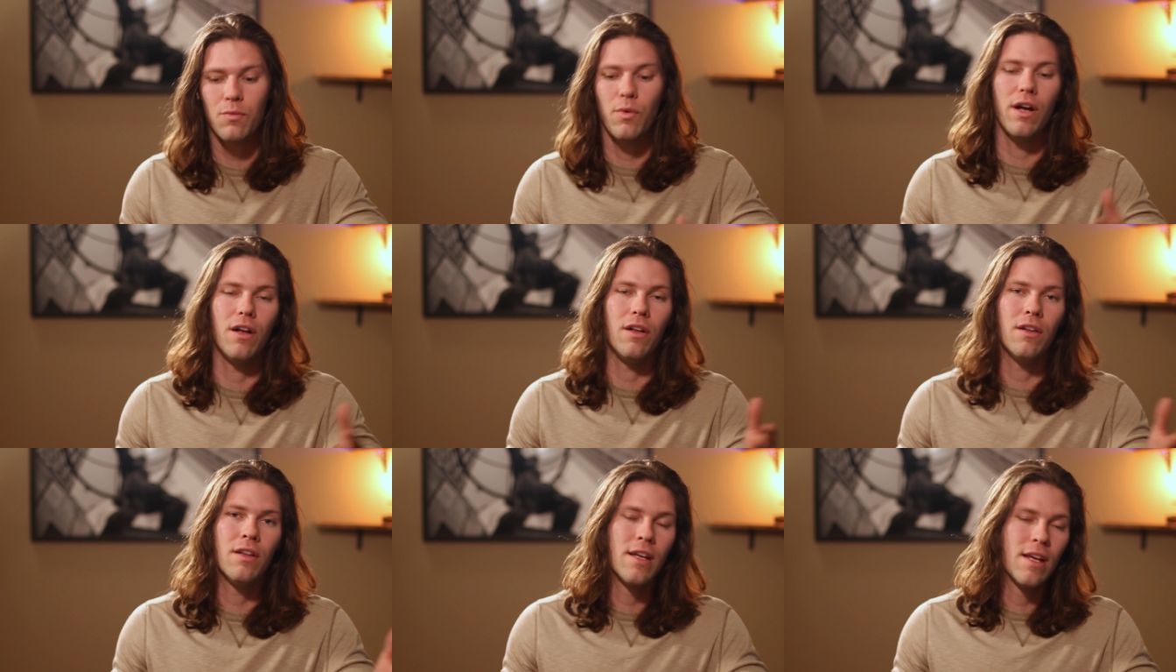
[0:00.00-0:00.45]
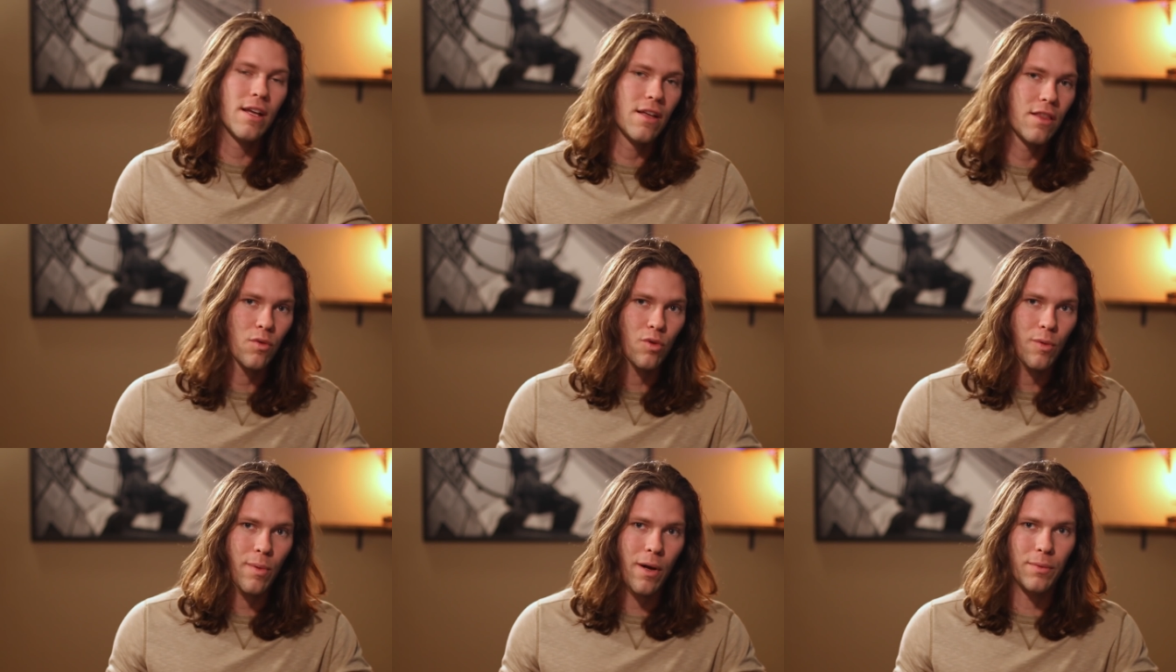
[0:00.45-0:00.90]
Well,
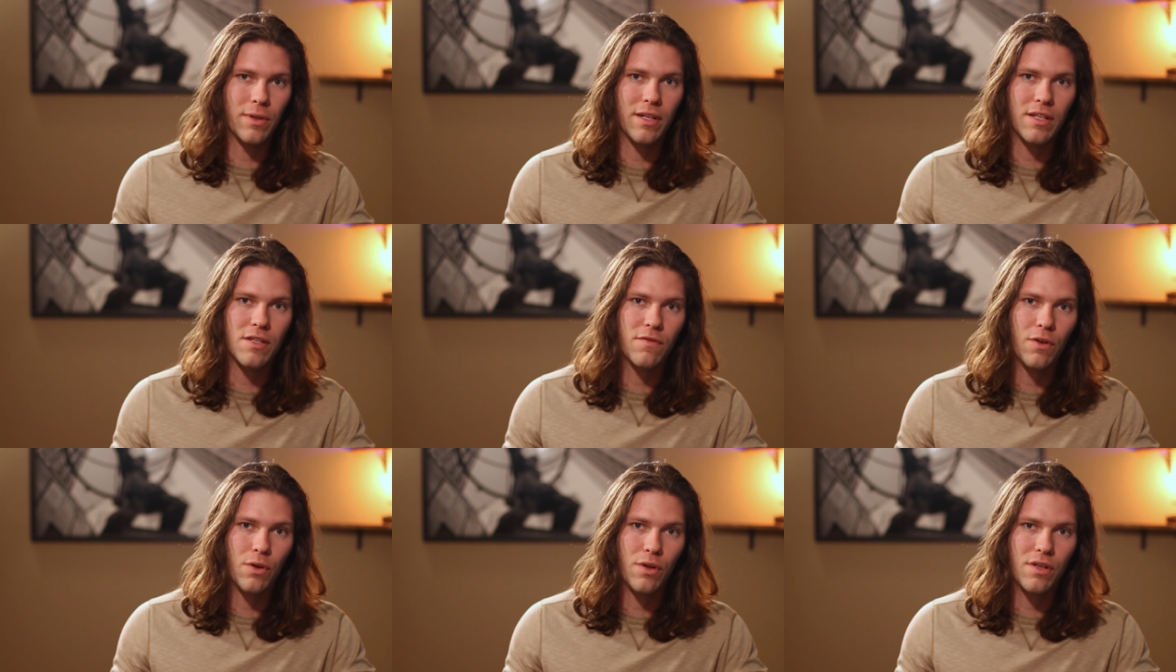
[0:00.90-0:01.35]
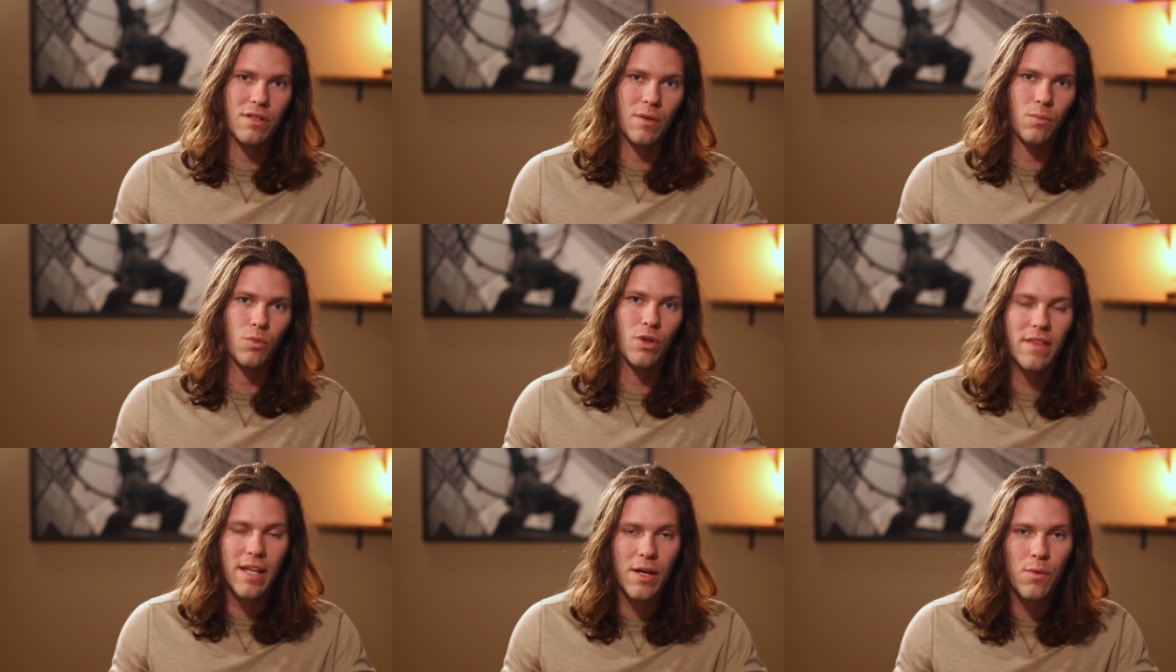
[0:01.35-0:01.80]
the Republicans focus
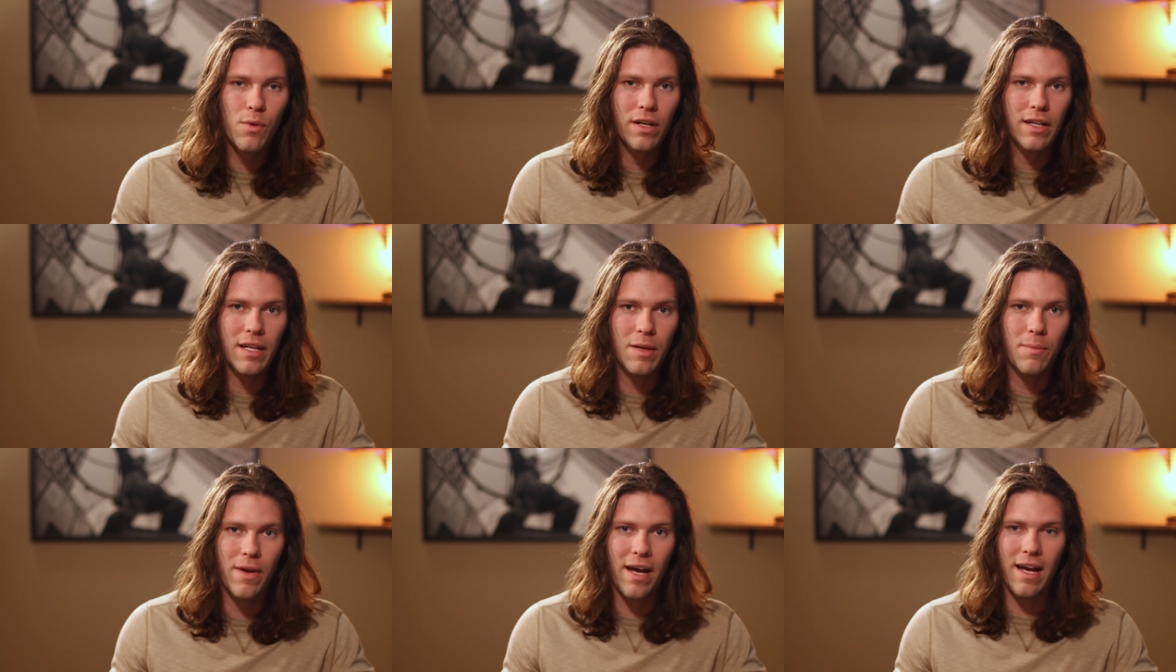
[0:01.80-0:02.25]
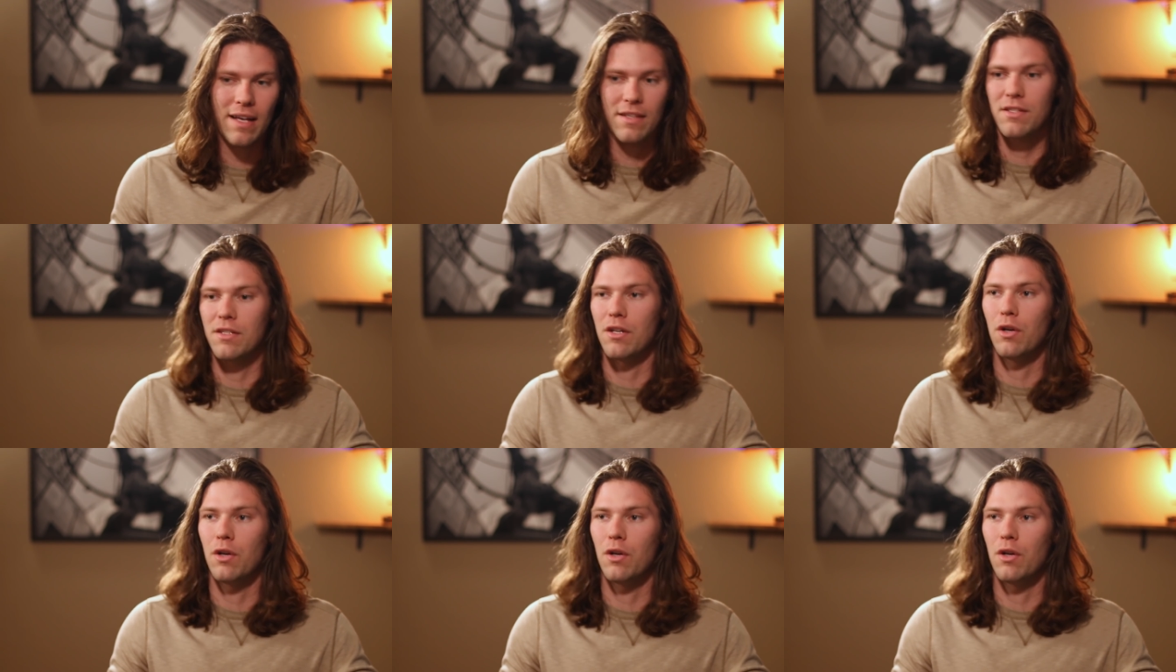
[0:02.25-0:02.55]
on what they want to get passed.